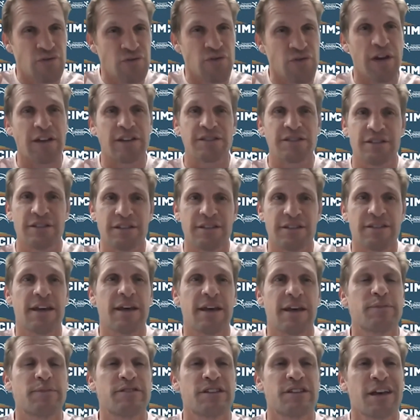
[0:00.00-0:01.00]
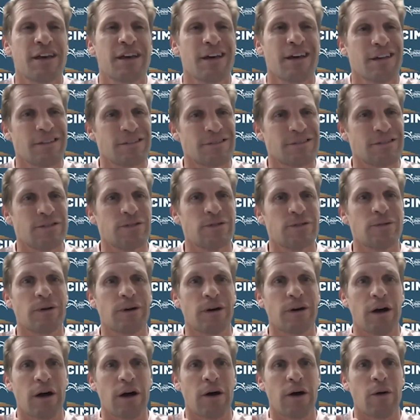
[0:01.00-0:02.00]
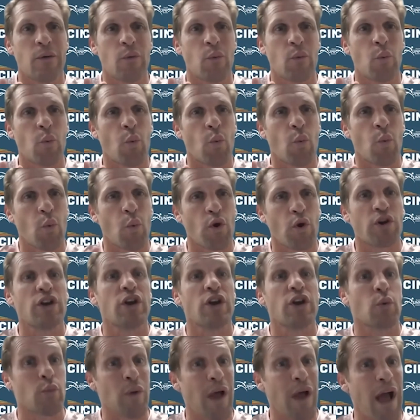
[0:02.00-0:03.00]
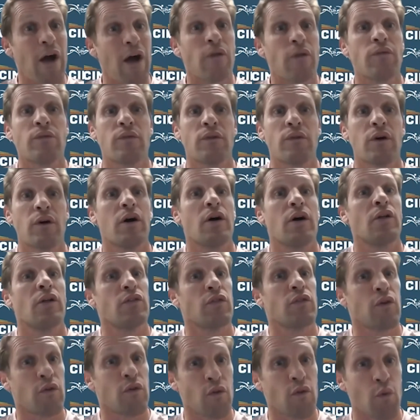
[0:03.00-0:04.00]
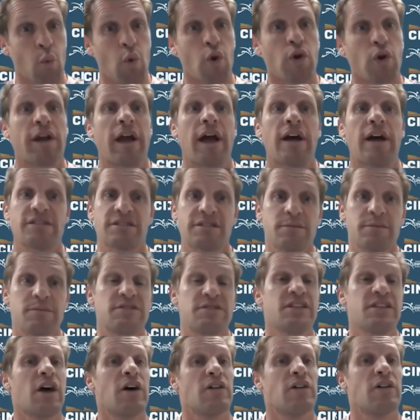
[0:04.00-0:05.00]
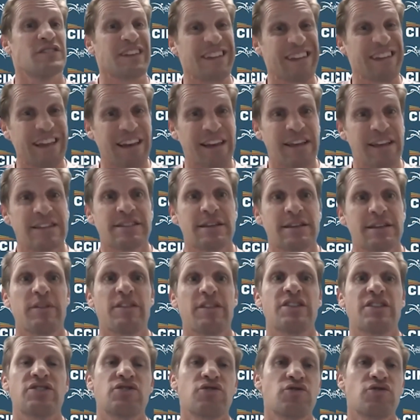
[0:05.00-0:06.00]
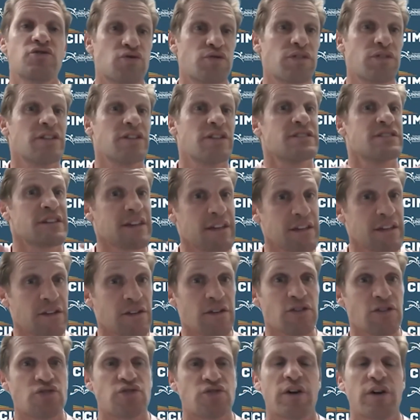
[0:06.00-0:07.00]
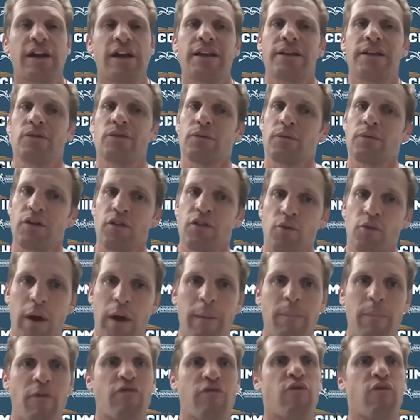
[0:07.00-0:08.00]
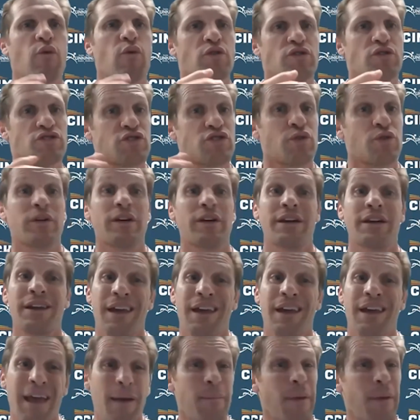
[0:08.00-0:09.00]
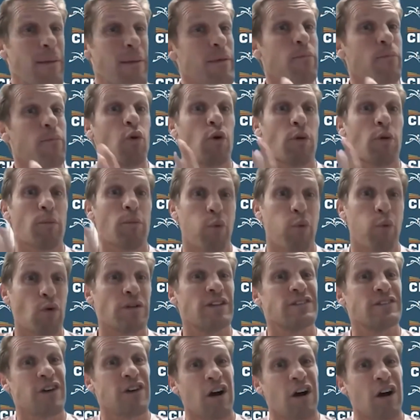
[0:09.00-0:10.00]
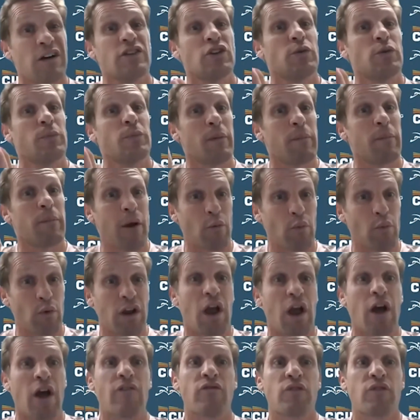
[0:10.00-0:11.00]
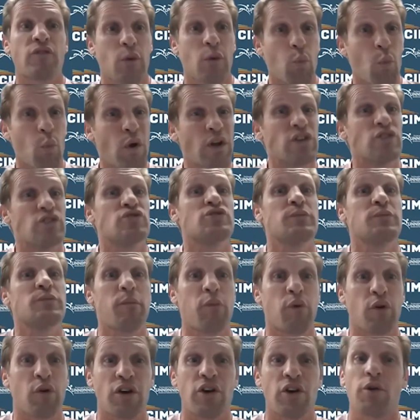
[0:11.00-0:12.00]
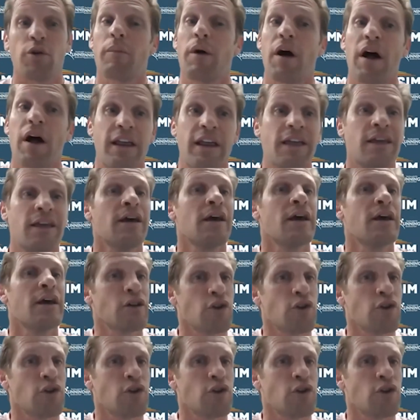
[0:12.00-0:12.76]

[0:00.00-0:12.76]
tricks and tips to working around the workouts themselves and getting some of these nutrients in training, either right before, during, and maybe more importantly, talk a little bit about recovery and what you should be putting in your body,